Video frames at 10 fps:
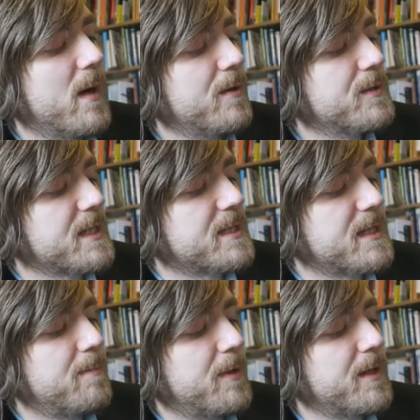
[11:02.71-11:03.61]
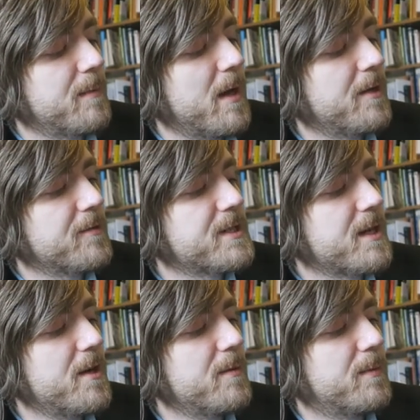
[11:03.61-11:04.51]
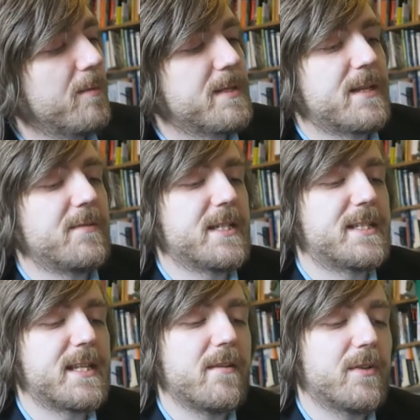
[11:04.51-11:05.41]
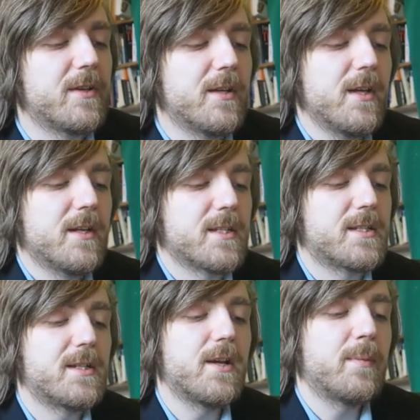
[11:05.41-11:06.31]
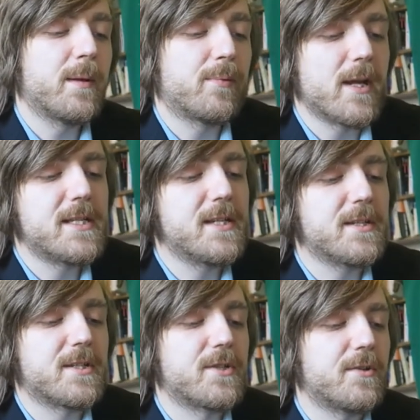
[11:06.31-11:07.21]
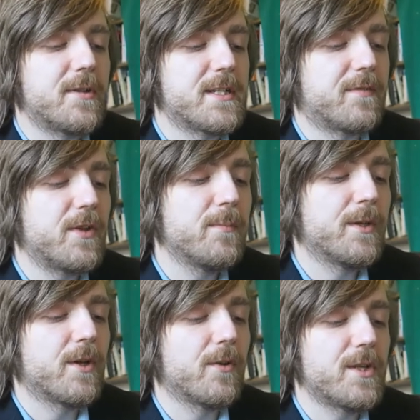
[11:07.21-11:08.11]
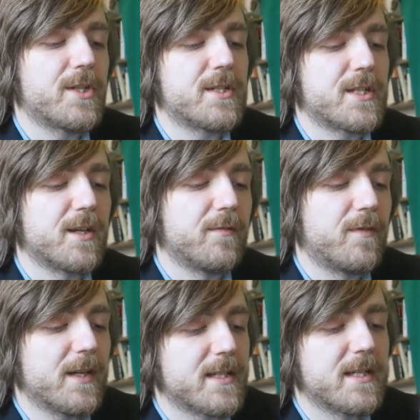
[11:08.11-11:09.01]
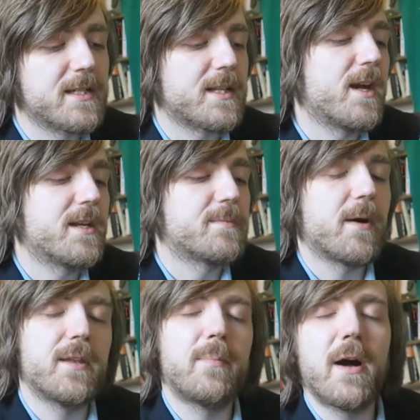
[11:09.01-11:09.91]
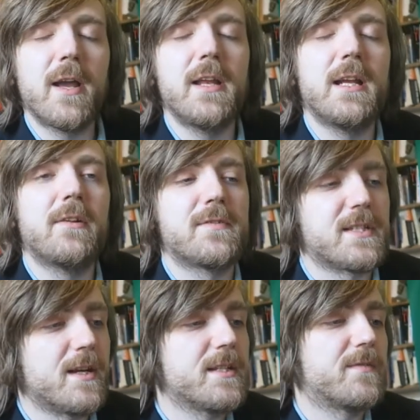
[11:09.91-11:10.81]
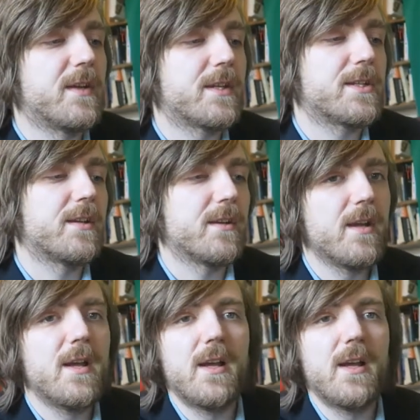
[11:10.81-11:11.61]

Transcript: Wells, A Slip Under the Microscope, number 77. Disturbing prescient stories of human conscience and conflicting desires by the pioneer of science fiction.